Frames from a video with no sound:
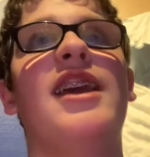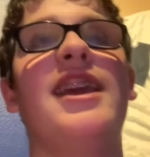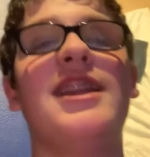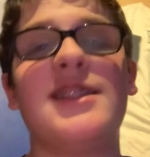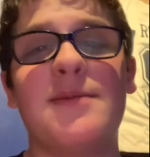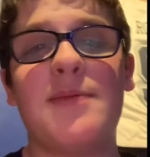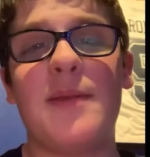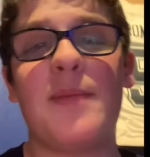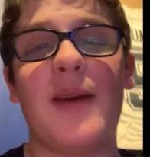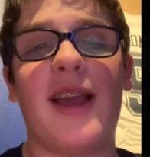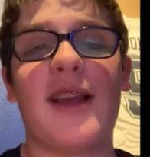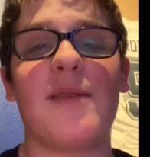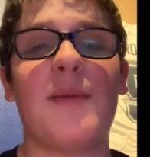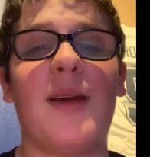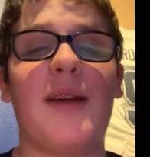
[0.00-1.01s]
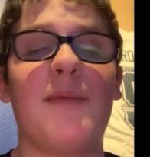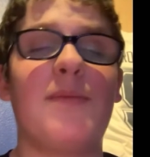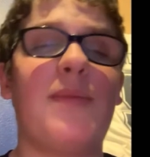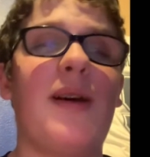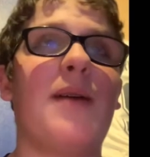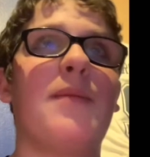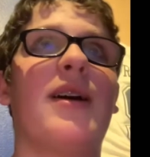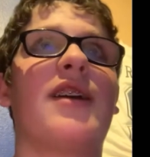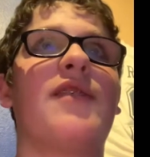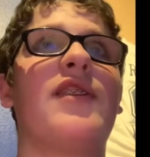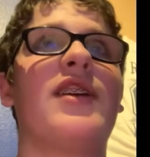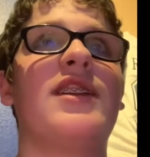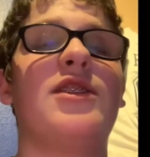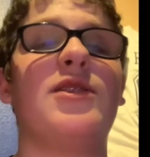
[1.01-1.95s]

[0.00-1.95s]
He just beat Pat, Pat McAfee and